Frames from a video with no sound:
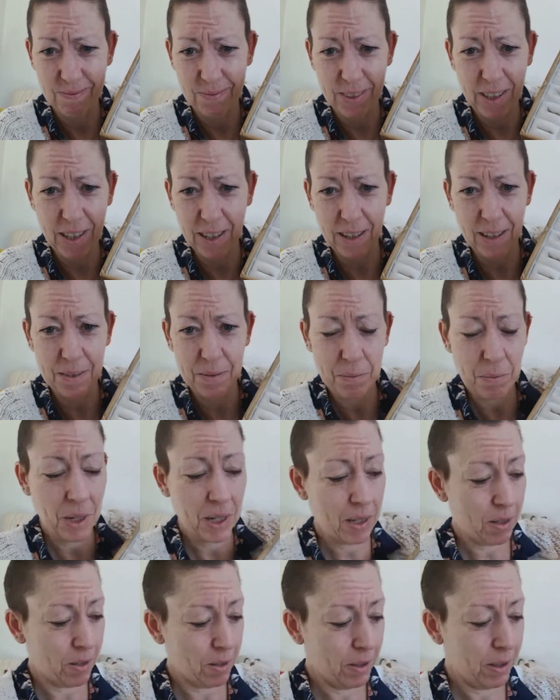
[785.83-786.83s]
Yeah,
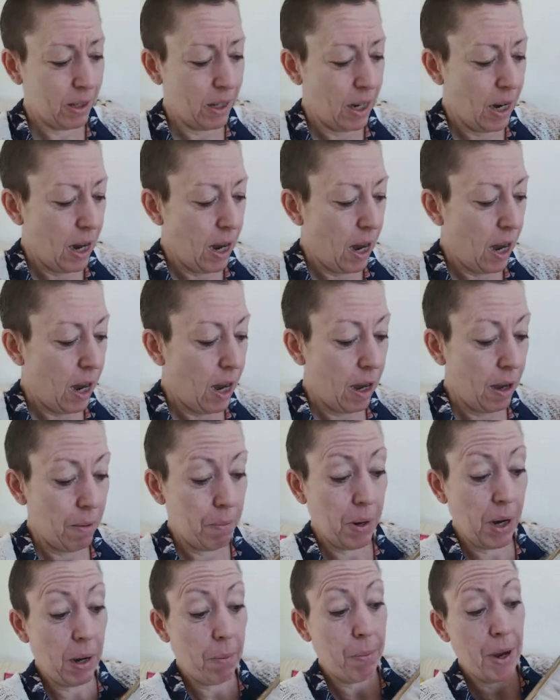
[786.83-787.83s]
mental.
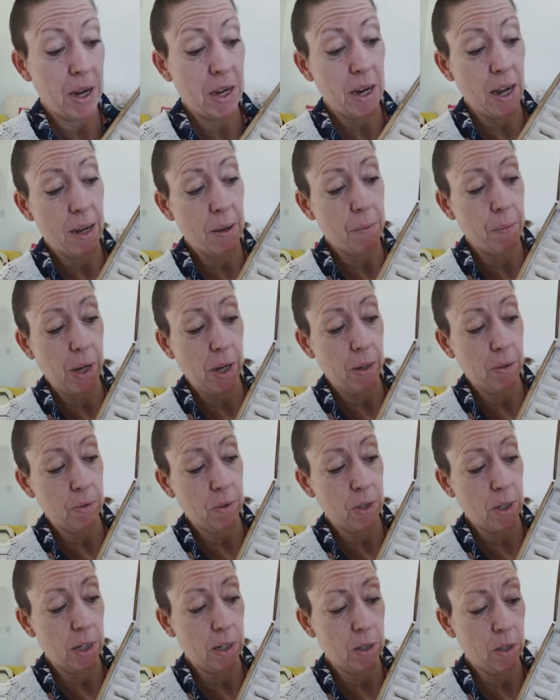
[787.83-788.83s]
And I paid
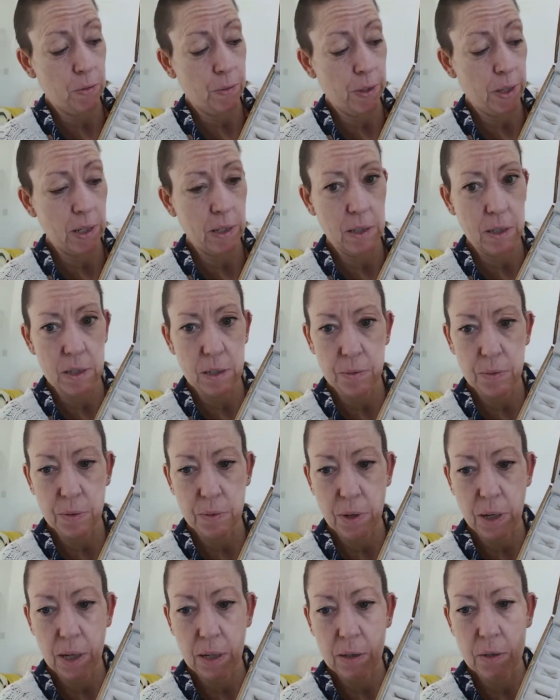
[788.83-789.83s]
£8 each for these silver
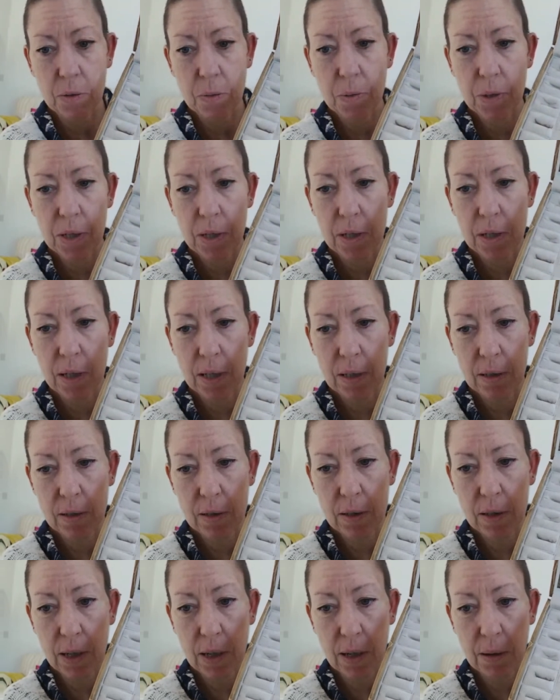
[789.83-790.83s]
rings, which
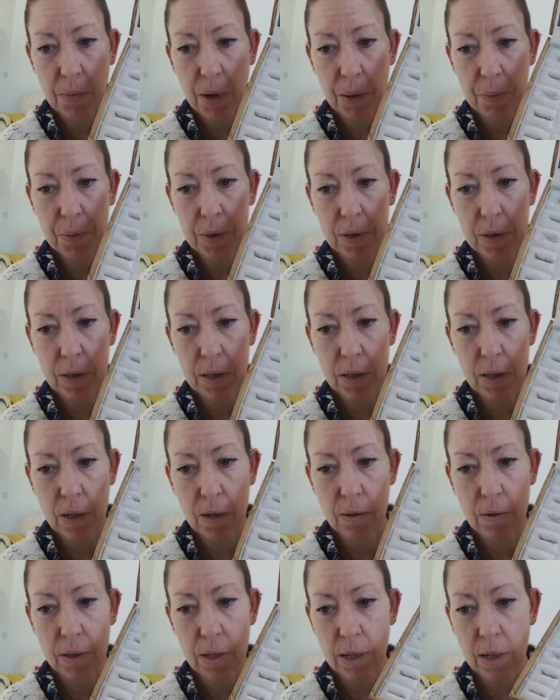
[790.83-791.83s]
is, you know, I'm happy to
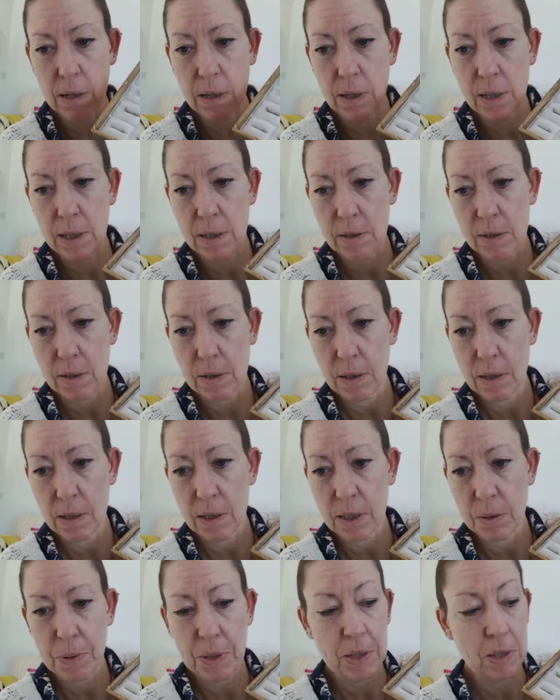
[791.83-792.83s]
do. They're nice,
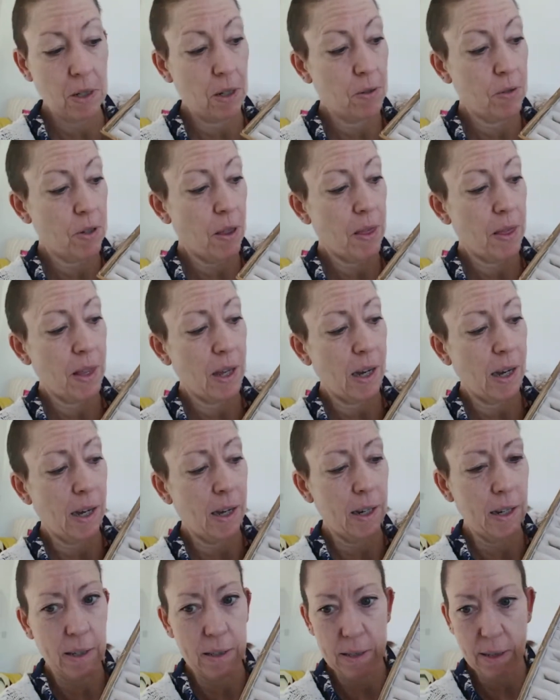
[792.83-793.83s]
nice big stones.
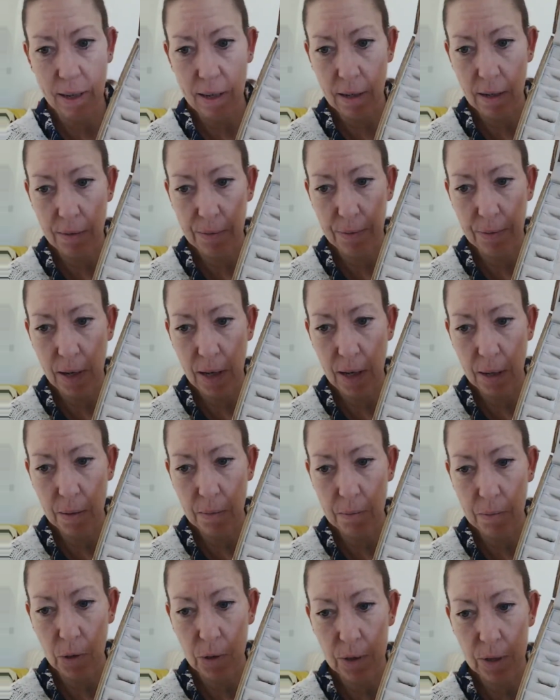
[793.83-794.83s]
That is a
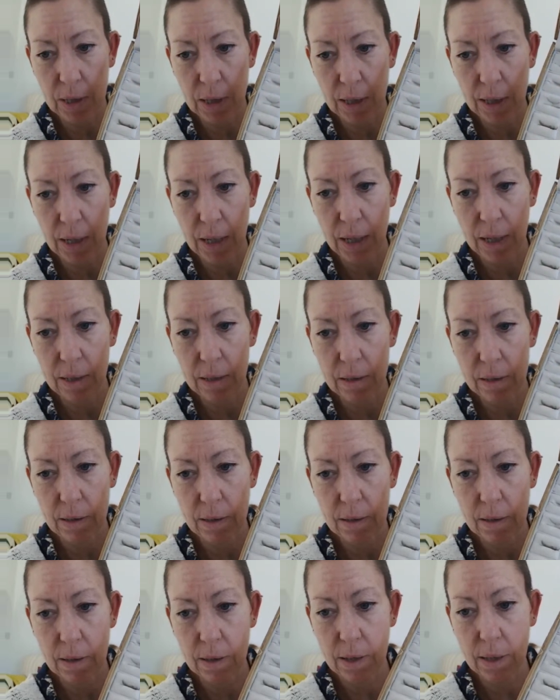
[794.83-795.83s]
lovely moss agate
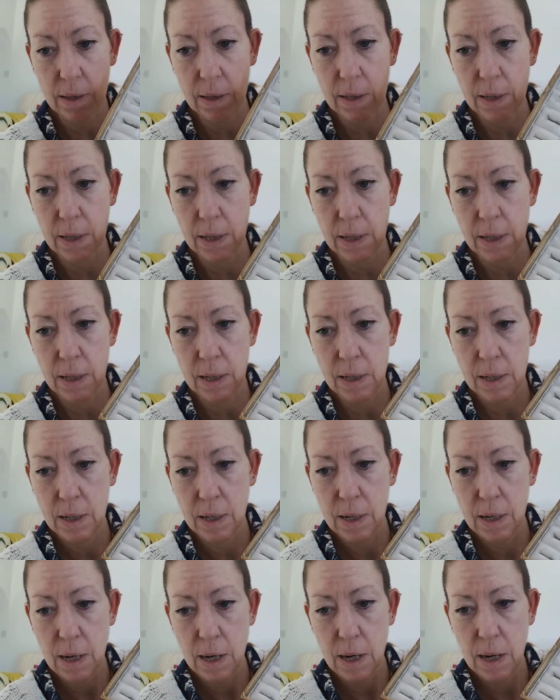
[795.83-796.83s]
in there.
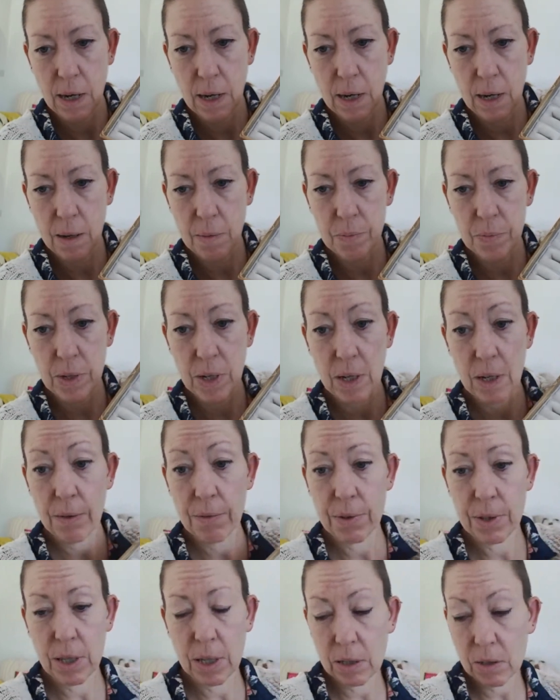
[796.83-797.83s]
Yeah, and
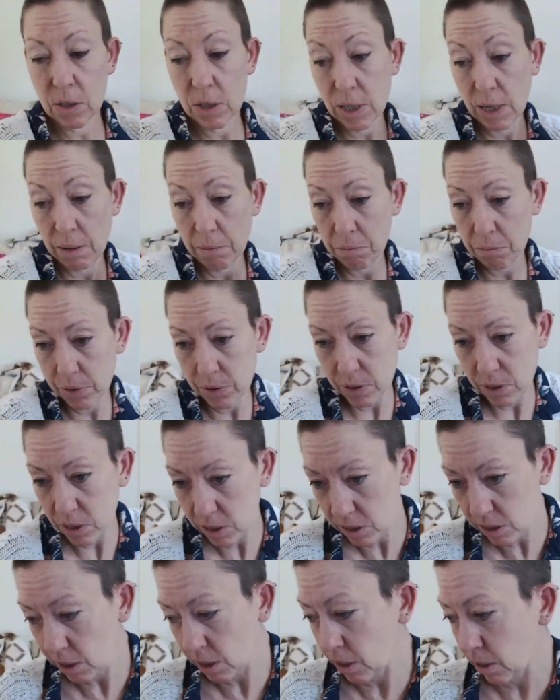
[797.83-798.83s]
everything's stamped,
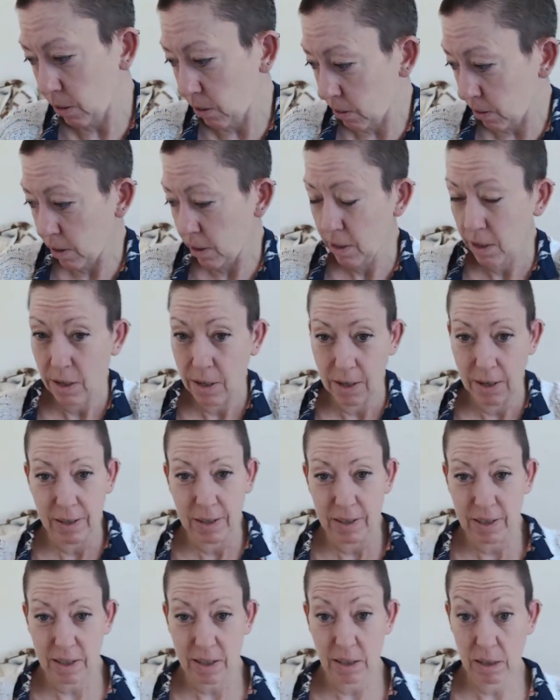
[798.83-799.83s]
so
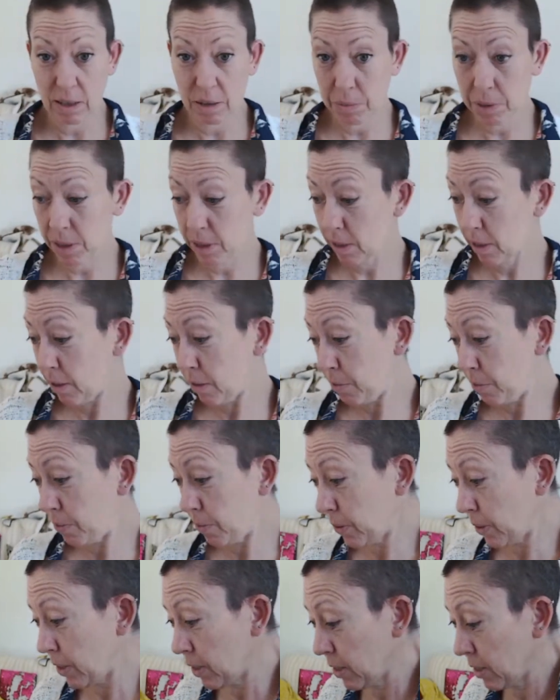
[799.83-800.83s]
can't help myself.